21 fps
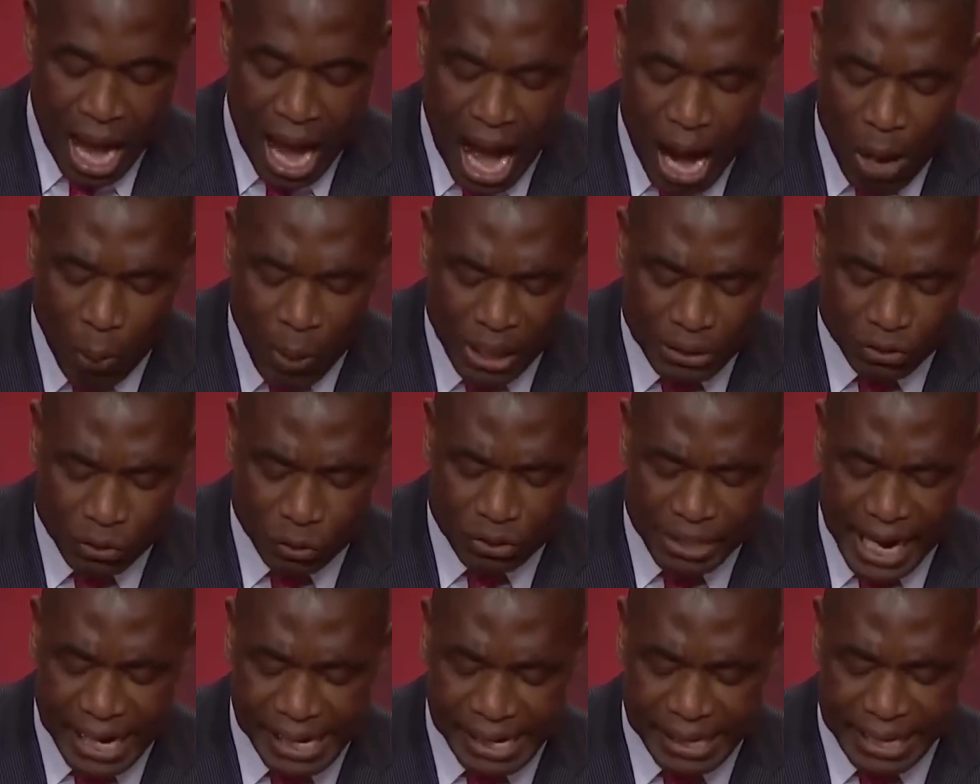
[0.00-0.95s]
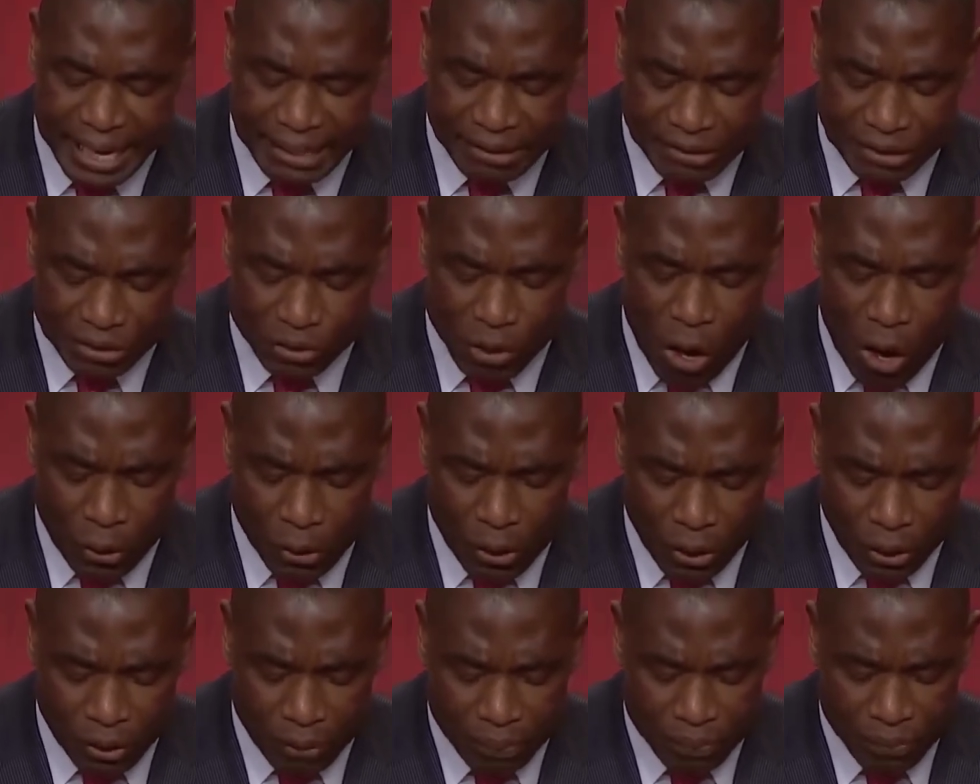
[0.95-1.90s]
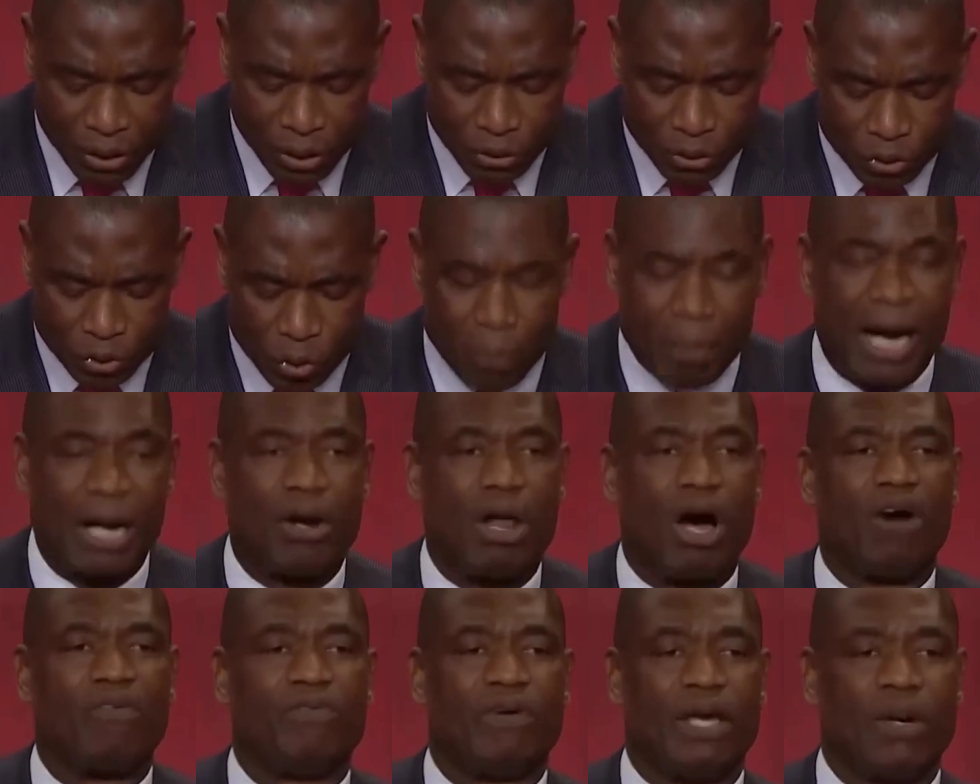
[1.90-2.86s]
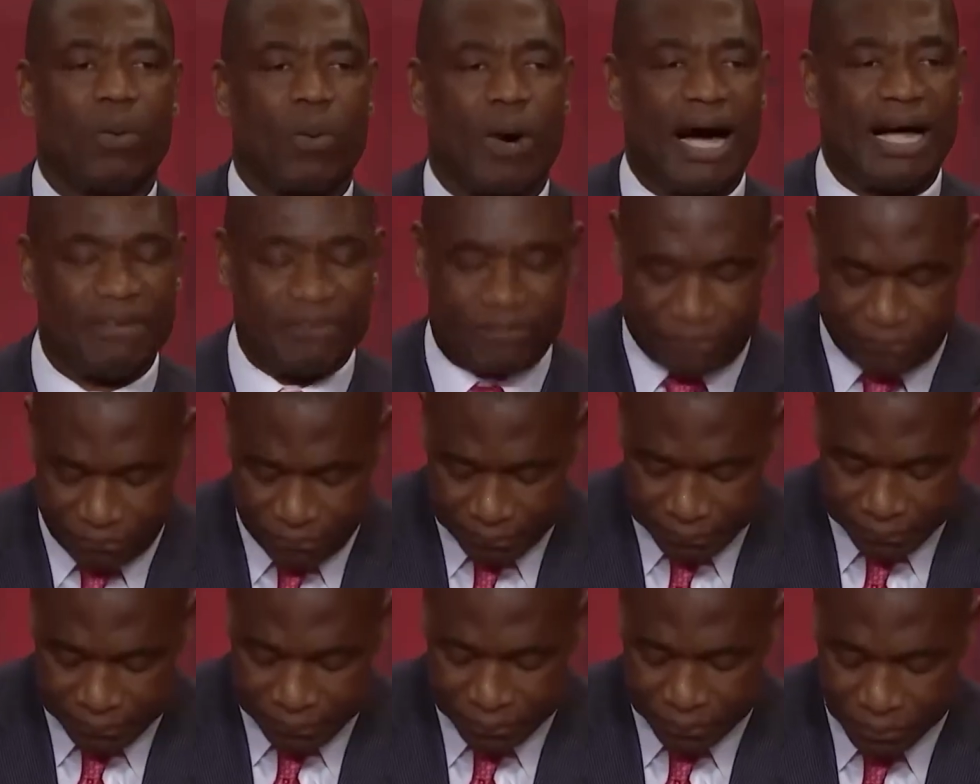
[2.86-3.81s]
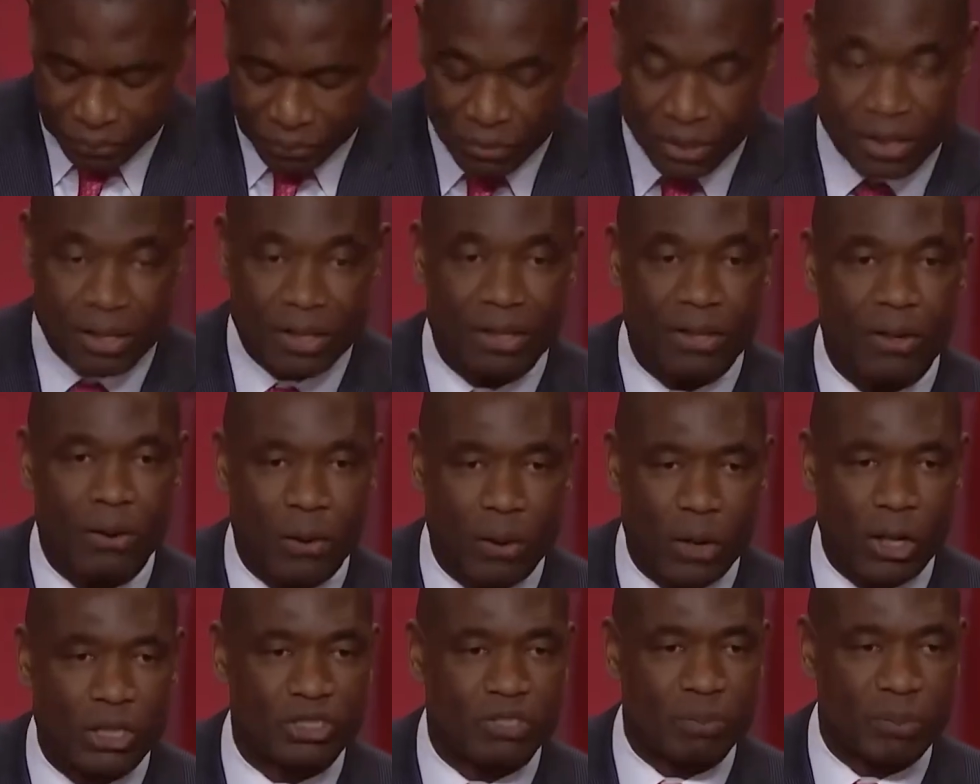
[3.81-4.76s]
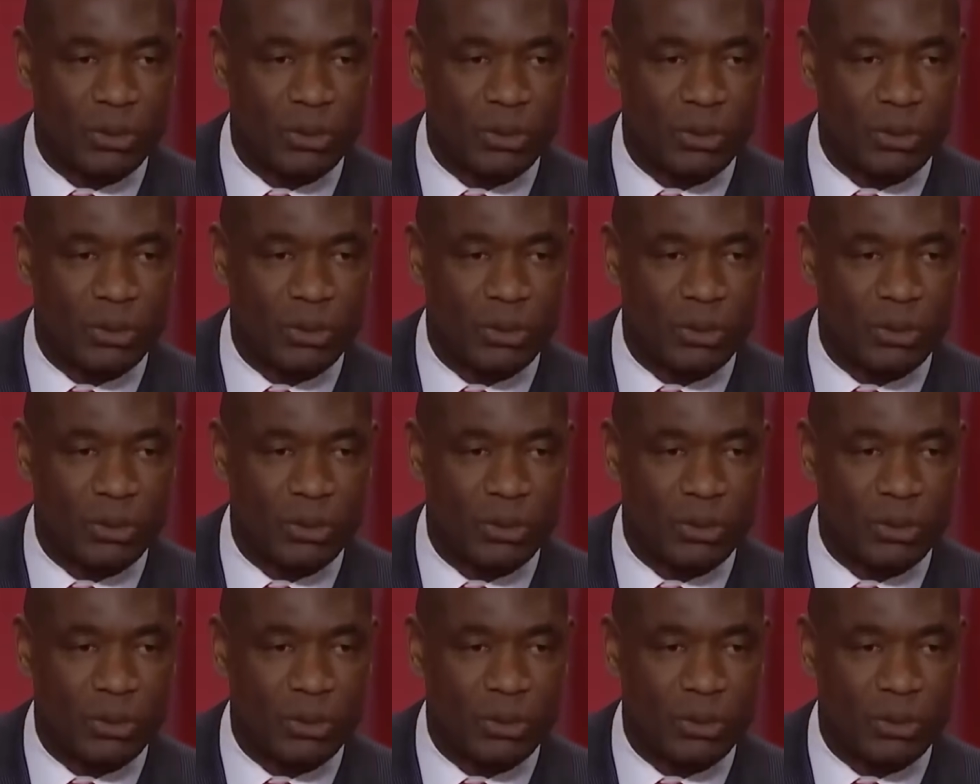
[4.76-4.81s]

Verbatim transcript: I want to dedicate this honor to my lovely wife, Rose